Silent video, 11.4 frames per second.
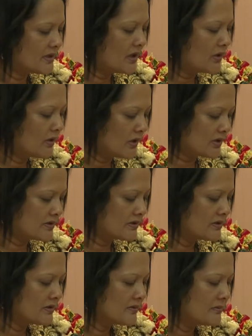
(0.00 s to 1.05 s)
A lot
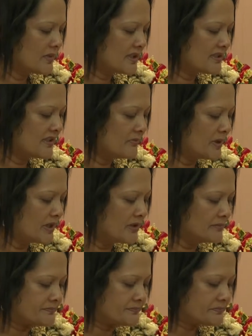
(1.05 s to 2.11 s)
must have
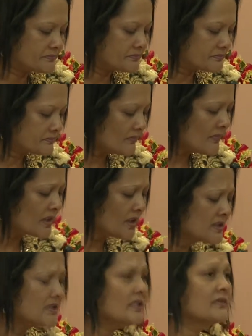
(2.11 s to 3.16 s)
been
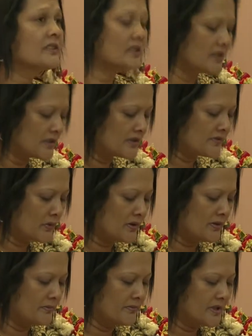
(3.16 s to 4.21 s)
achieved in this
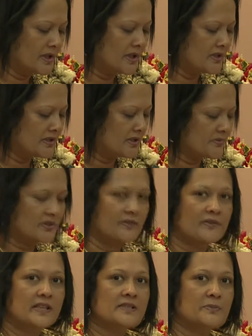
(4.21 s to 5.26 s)
forum in terms of
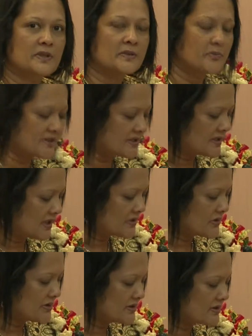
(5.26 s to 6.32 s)
expert
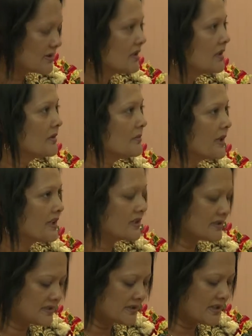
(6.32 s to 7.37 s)
presentations, panel
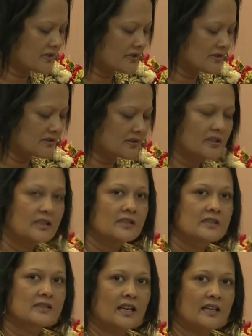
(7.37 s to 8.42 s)
discussions,
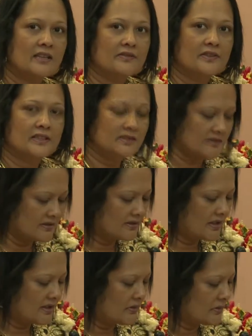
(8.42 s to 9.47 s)
side events,
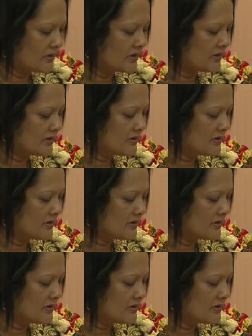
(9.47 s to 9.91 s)
and all.